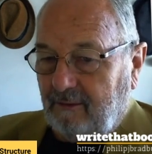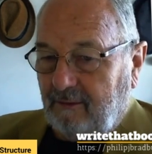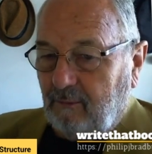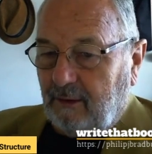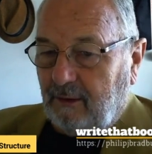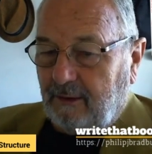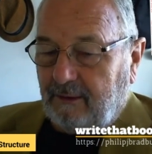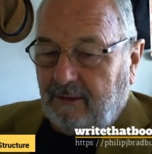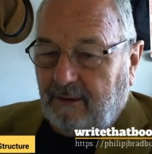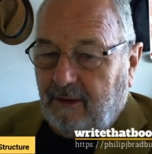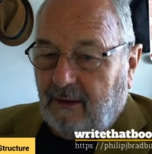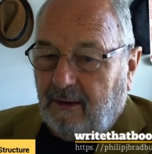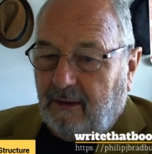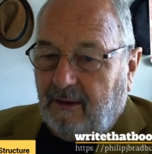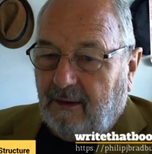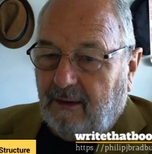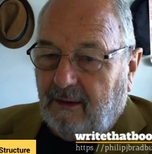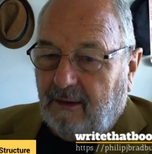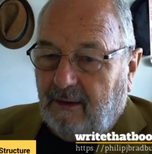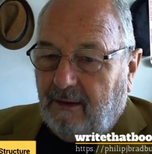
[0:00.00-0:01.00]
and
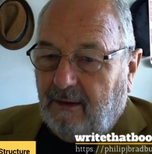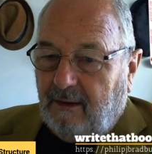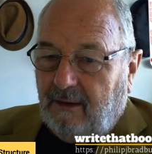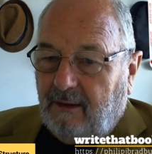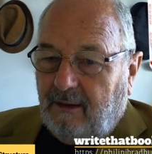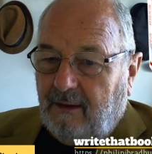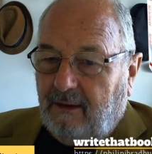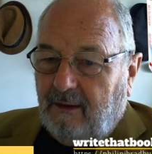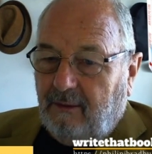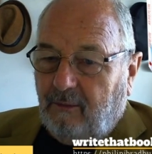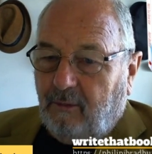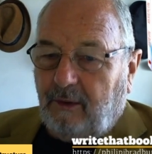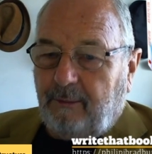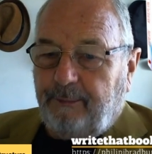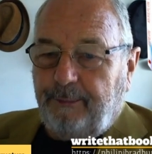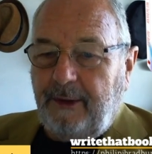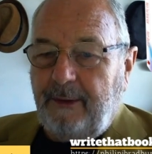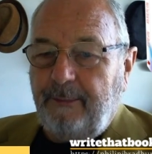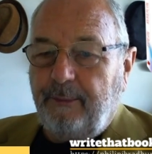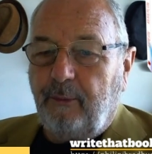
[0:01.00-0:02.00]

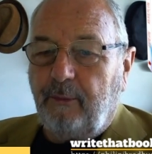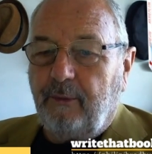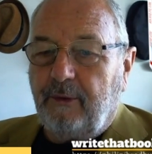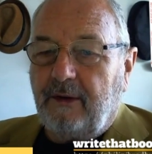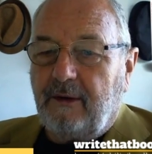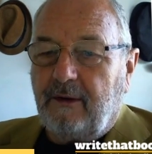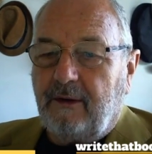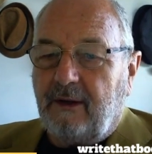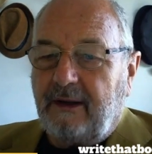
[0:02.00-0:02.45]
what people